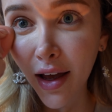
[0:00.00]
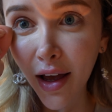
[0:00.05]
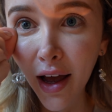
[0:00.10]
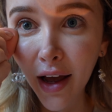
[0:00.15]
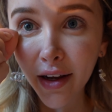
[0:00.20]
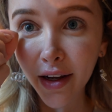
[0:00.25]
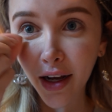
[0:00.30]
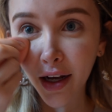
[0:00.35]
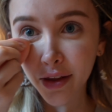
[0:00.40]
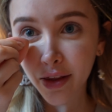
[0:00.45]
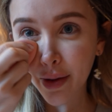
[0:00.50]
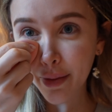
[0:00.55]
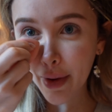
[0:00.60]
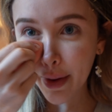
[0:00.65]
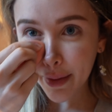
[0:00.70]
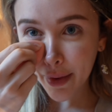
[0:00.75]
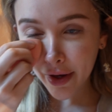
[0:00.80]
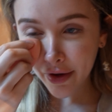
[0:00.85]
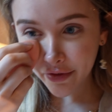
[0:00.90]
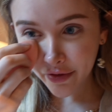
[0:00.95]
I got them at
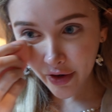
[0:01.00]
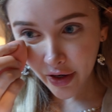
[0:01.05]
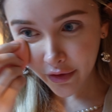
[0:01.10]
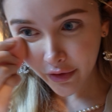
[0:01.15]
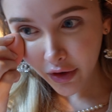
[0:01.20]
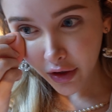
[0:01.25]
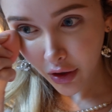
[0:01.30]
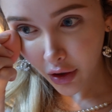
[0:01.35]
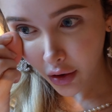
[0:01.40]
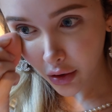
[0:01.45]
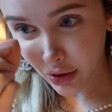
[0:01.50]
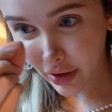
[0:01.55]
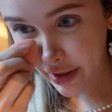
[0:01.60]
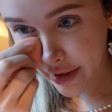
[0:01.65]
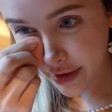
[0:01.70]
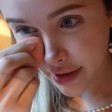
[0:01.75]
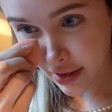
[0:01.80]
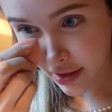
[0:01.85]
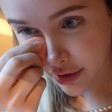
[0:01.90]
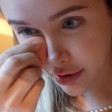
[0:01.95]
my favorite
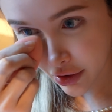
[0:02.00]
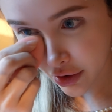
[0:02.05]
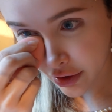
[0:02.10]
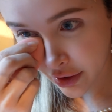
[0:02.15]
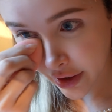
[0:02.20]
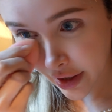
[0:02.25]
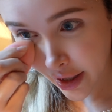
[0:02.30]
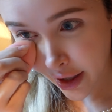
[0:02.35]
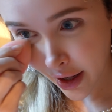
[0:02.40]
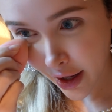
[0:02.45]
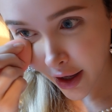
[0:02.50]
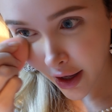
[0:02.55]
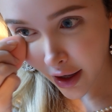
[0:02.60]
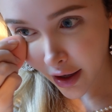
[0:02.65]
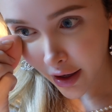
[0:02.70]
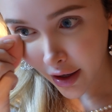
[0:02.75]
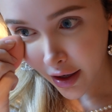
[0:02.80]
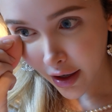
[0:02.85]
Olens in Korea.